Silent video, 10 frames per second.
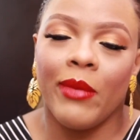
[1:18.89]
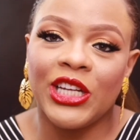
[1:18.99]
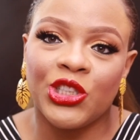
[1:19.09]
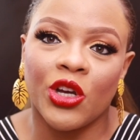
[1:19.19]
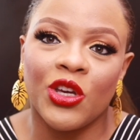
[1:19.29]

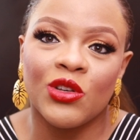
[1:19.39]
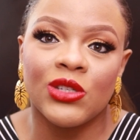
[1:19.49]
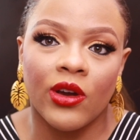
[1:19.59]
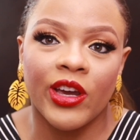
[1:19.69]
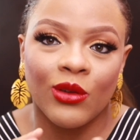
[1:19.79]
Make sure you
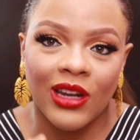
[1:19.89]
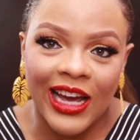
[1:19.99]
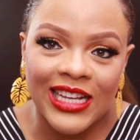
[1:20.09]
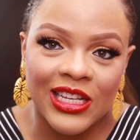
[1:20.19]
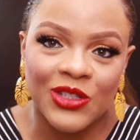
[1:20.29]
use very good
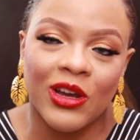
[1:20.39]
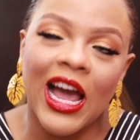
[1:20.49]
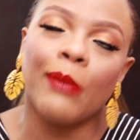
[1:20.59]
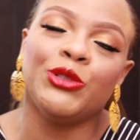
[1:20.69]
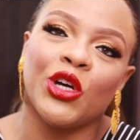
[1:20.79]
lighting to
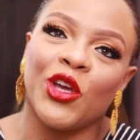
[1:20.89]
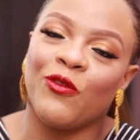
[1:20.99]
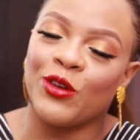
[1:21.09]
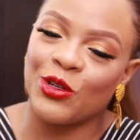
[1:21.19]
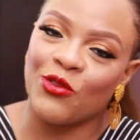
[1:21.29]
capture your
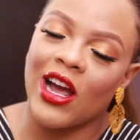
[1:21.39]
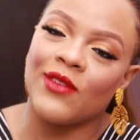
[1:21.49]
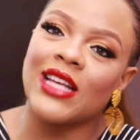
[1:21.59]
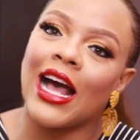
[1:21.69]
photographs,